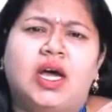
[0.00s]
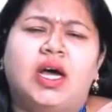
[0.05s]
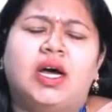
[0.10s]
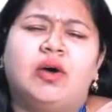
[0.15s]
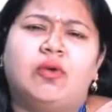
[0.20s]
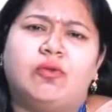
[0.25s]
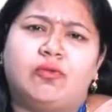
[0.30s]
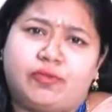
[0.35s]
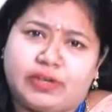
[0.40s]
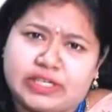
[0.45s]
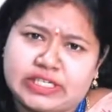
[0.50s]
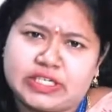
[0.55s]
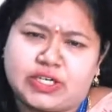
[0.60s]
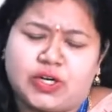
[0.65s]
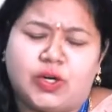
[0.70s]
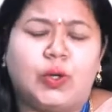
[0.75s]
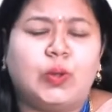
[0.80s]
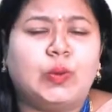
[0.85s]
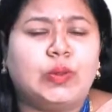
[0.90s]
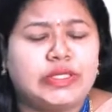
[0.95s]
First
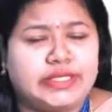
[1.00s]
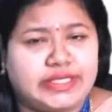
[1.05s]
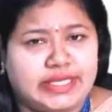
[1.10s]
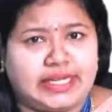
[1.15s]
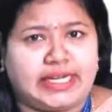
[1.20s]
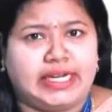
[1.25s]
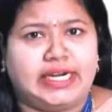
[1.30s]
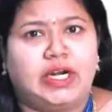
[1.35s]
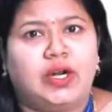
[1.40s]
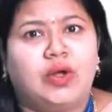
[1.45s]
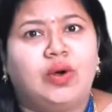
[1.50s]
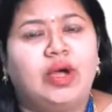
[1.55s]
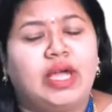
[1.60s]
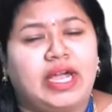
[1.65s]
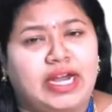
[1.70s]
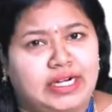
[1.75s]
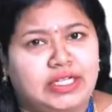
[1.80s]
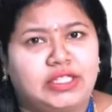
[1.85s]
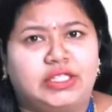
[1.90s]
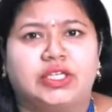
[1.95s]
law, second law
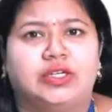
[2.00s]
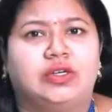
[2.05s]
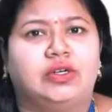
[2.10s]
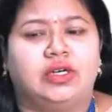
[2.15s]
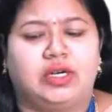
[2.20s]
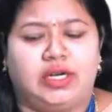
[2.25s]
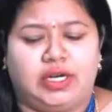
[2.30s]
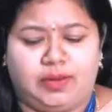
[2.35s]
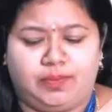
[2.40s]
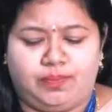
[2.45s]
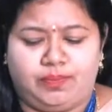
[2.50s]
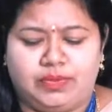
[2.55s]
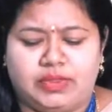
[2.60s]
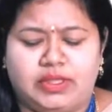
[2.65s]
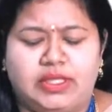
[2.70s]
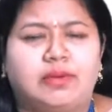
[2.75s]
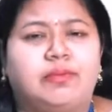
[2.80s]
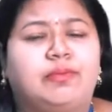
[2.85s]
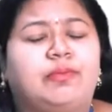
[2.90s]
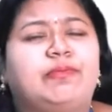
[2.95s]
and third law.
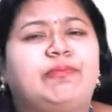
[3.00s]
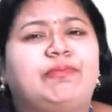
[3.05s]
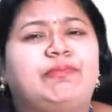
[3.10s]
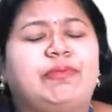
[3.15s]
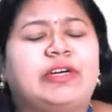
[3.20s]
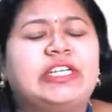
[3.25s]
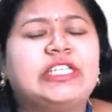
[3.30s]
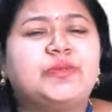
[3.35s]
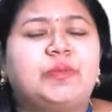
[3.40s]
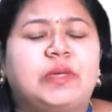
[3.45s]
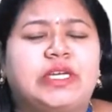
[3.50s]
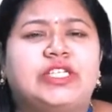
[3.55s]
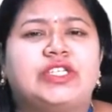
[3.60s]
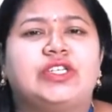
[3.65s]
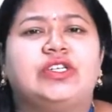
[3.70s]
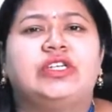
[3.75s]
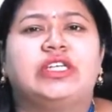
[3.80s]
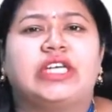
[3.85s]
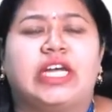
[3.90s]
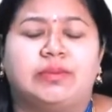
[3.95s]
The first picture
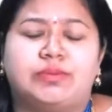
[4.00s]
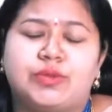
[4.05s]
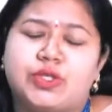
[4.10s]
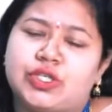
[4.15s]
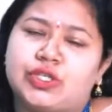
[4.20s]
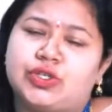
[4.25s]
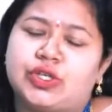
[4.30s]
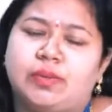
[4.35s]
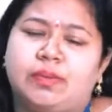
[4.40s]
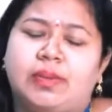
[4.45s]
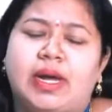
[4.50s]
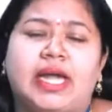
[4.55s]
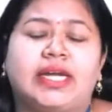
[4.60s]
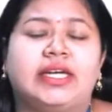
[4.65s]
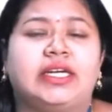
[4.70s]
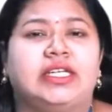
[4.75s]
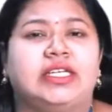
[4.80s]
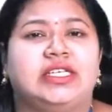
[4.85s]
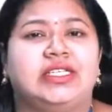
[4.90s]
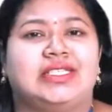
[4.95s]
comes into our mind
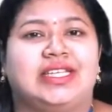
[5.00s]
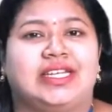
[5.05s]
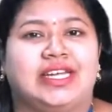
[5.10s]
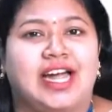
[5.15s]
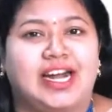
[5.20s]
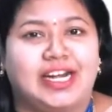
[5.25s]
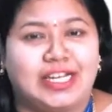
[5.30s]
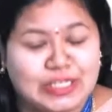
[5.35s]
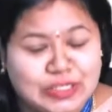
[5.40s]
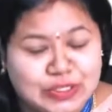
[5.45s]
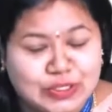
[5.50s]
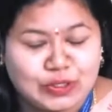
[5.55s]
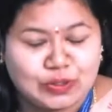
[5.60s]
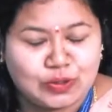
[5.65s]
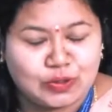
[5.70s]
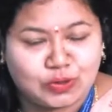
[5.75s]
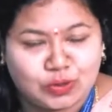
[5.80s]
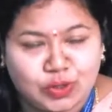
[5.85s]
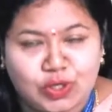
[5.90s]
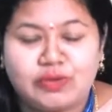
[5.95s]
is regarding zeroth law of